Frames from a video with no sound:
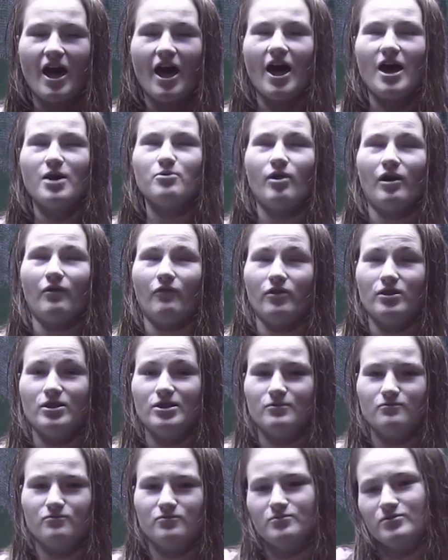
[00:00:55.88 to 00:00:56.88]
I have a
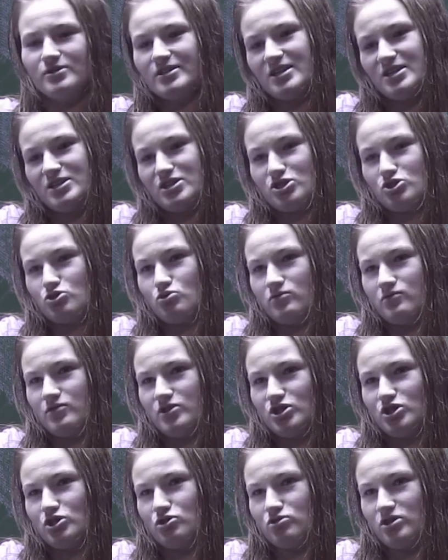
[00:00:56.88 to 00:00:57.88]
link to a
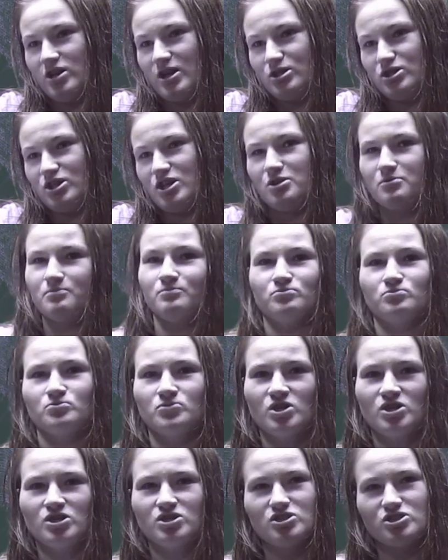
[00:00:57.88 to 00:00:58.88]
video down there
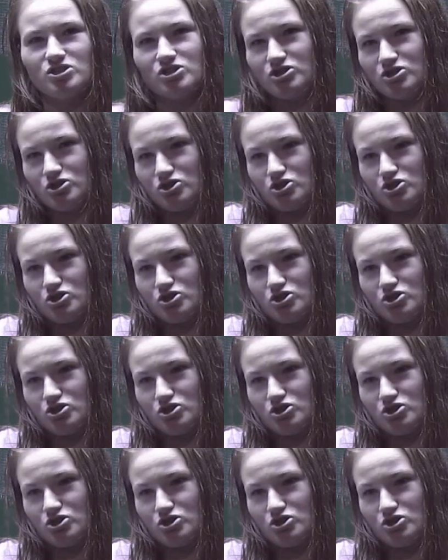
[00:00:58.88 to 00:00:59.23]
in the